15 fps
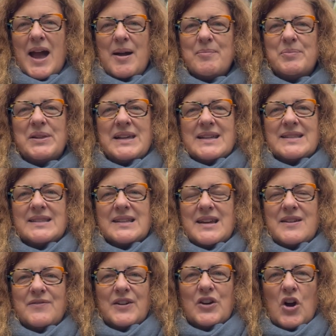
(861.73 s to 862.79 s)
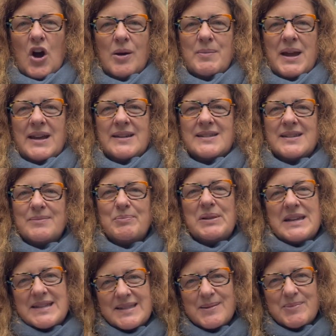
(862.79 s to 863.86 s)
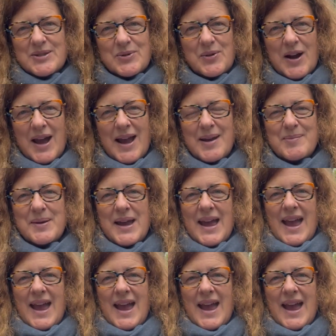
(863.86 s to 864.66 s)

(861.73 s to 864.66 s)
please leave a comment, please subscribe,